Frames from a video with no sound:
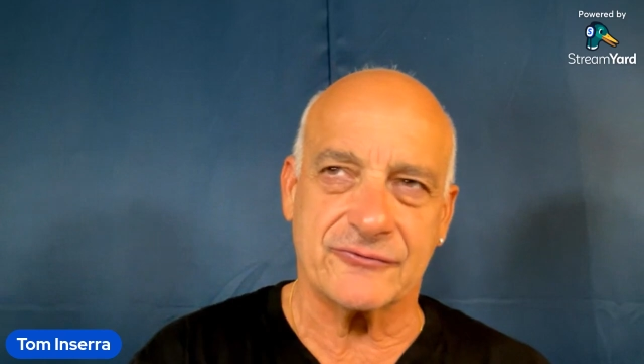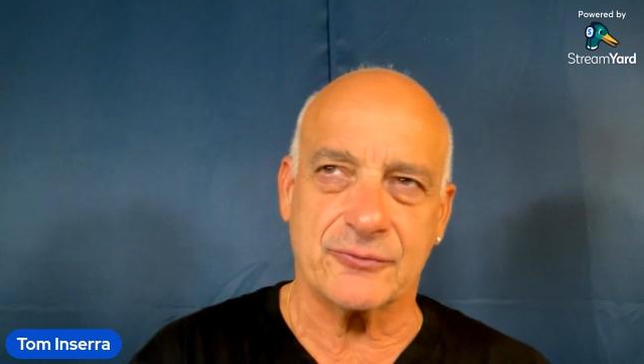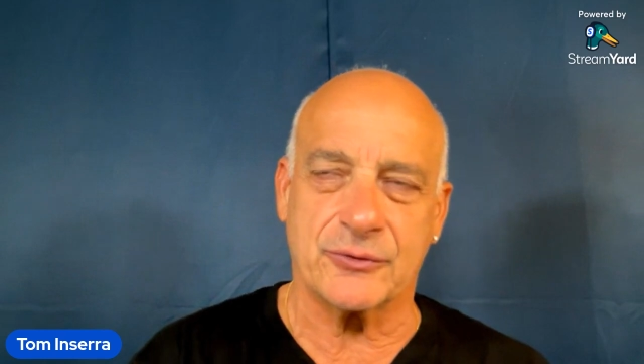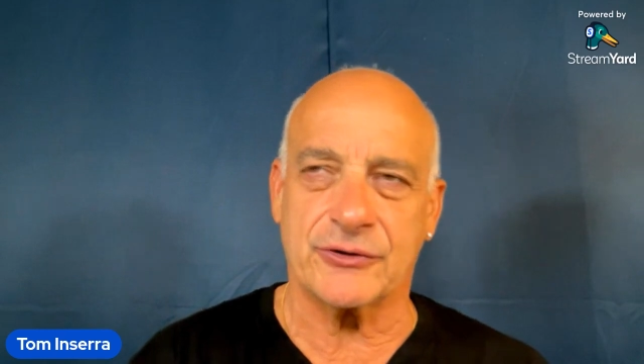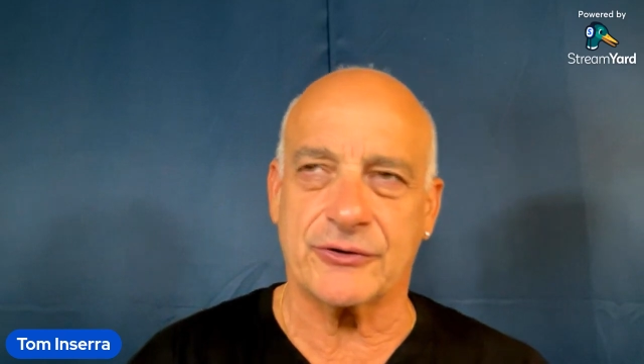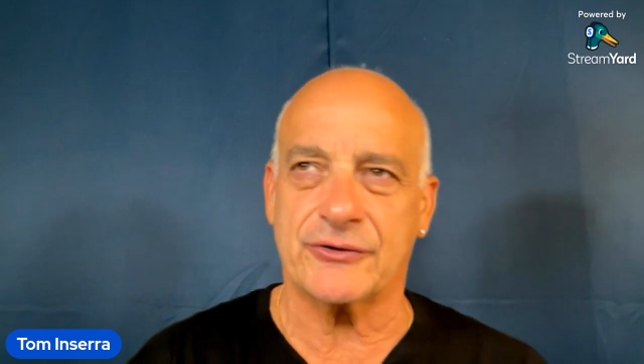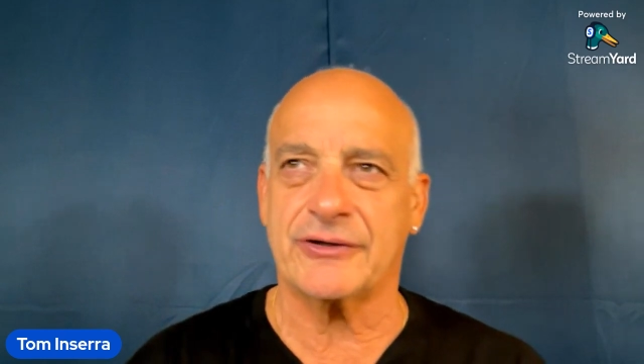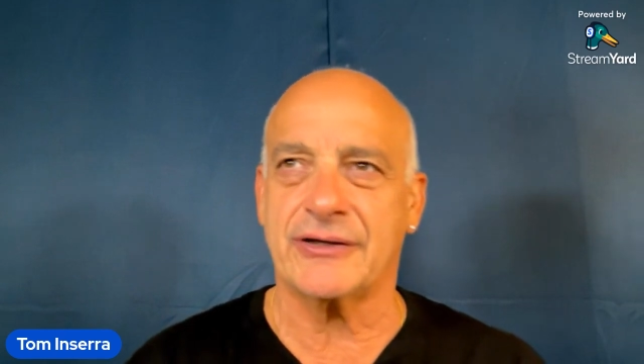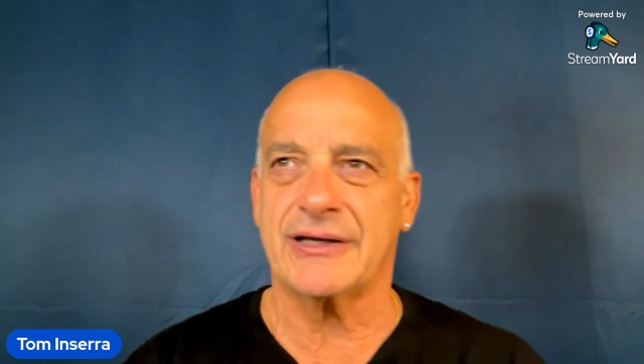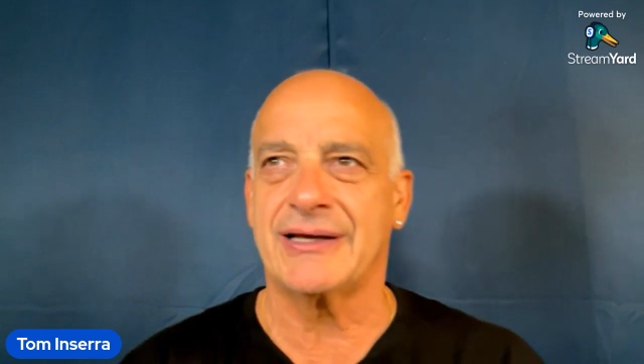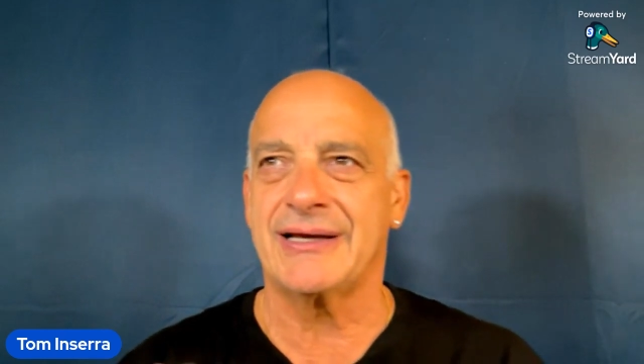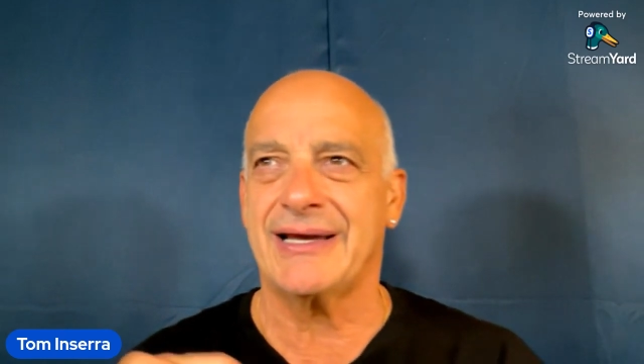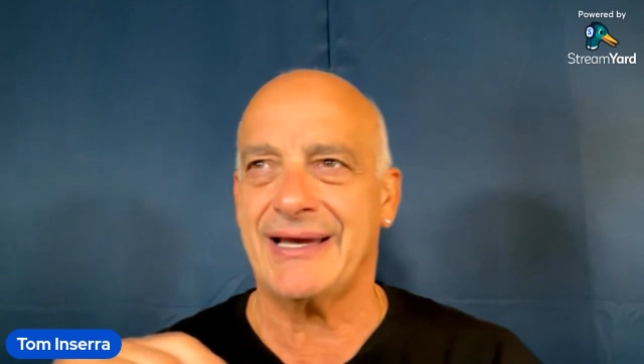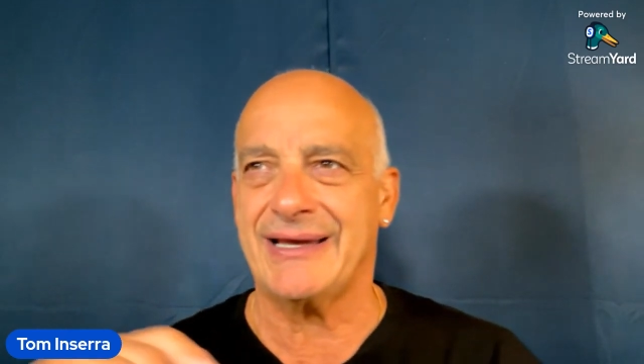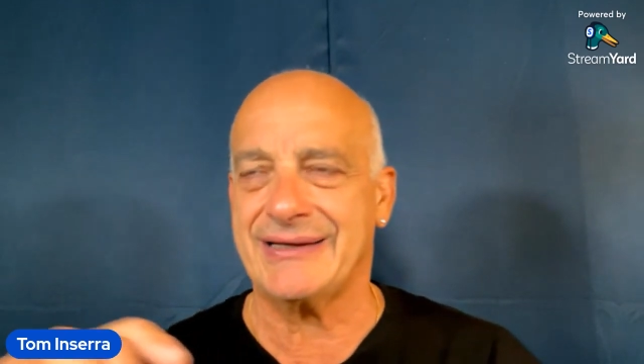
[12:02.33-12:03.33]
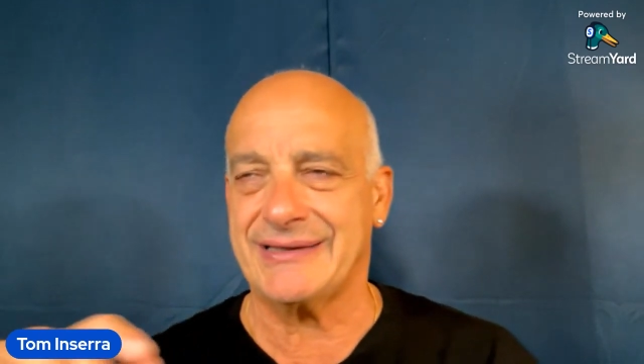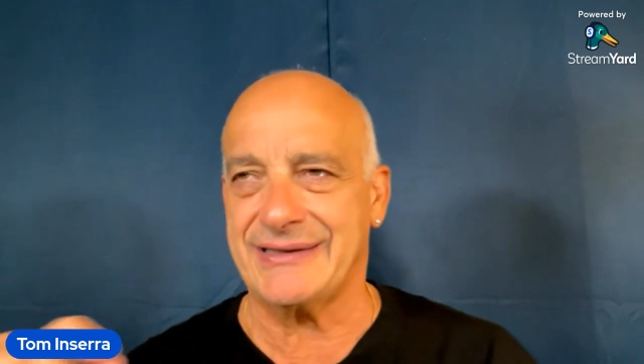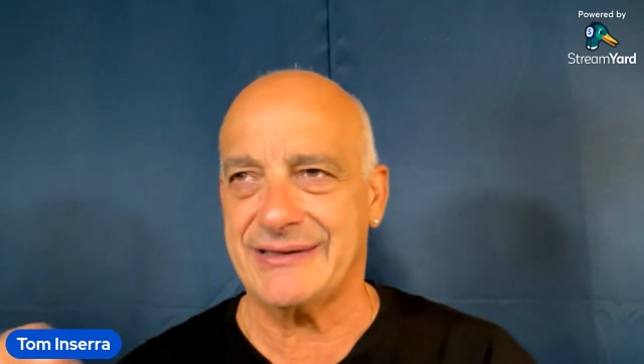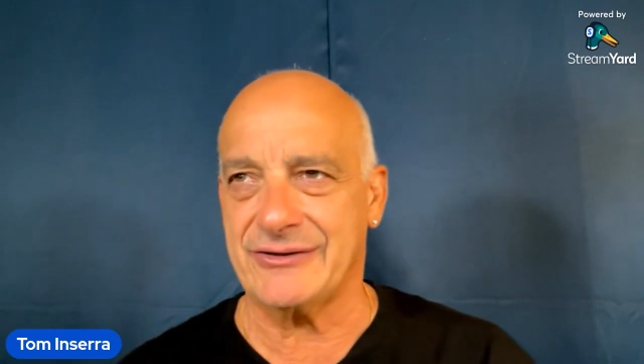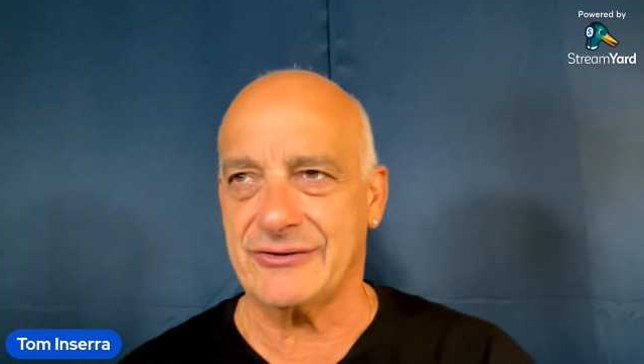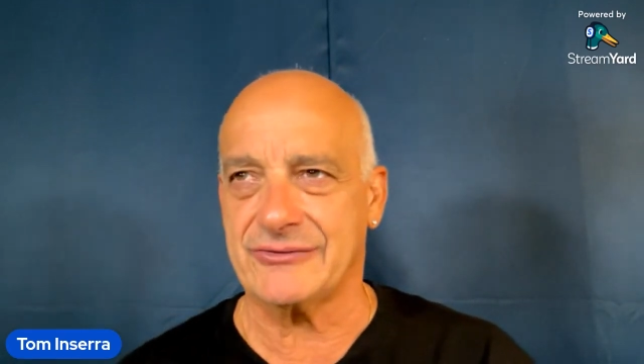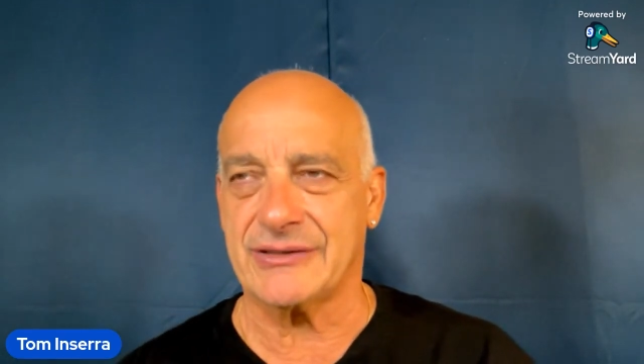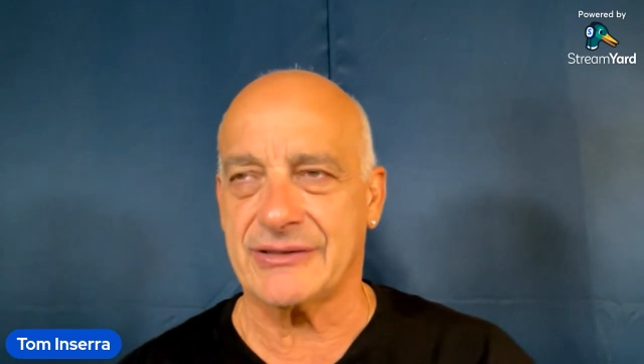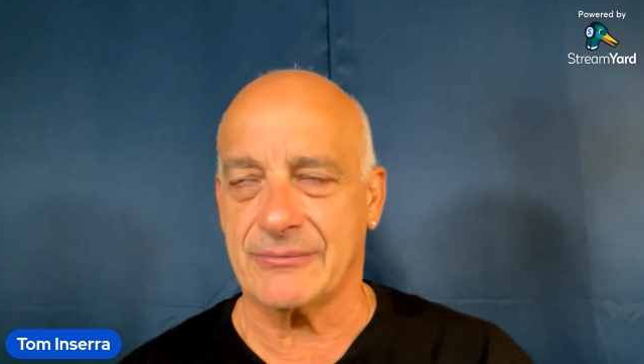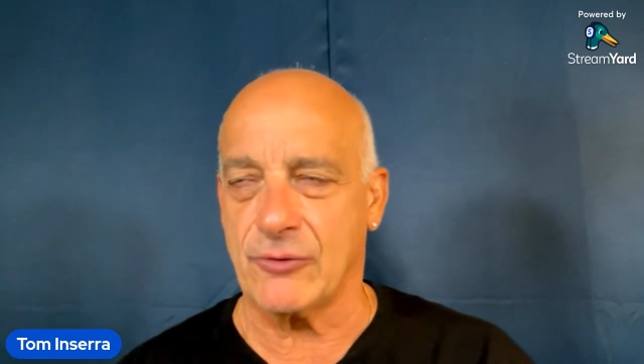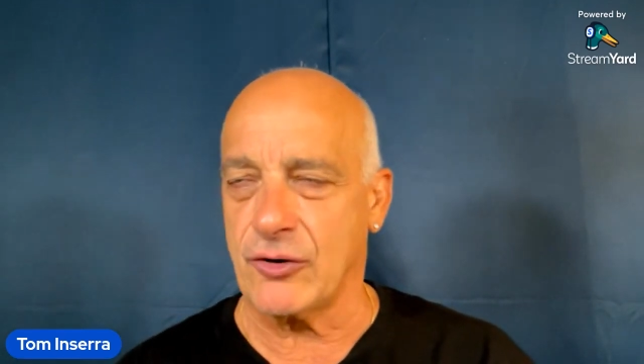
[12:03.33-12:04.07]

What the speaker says: word and he healed them.